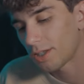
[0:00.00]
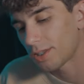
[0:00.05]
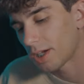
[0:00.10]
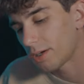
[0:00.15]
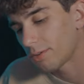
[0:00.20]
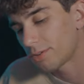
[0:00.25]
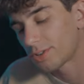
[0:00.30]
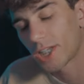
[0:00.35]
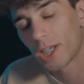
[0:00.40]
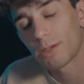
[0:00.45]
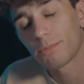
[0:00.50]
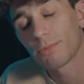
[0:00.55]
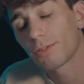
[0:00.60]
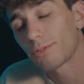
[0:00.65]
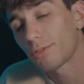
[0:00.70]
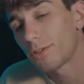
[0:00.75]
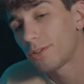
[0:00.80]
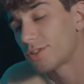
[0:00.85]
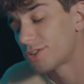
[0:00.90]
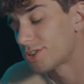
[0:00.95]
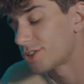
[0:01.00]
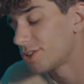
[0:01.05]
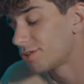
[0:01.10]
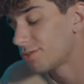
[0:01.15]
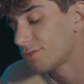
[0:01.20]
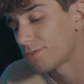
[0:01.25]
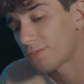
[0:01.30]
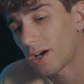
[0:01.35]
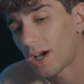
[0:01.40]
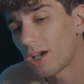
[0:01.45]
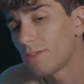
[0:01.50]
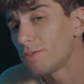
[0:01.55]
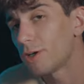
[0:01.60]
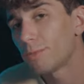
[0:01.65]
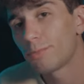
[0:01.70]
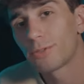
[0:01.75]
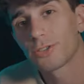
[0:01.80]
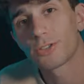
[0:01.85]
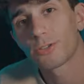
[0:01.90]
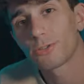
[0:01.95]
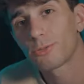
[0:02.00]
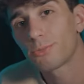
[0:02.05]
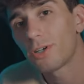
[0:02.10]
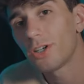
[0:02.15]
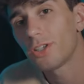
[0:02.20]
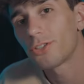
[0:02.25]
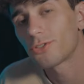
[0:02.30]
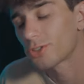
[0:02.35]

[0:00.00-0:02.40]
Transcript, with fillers: that was Game of Thrones season 5, episode 1.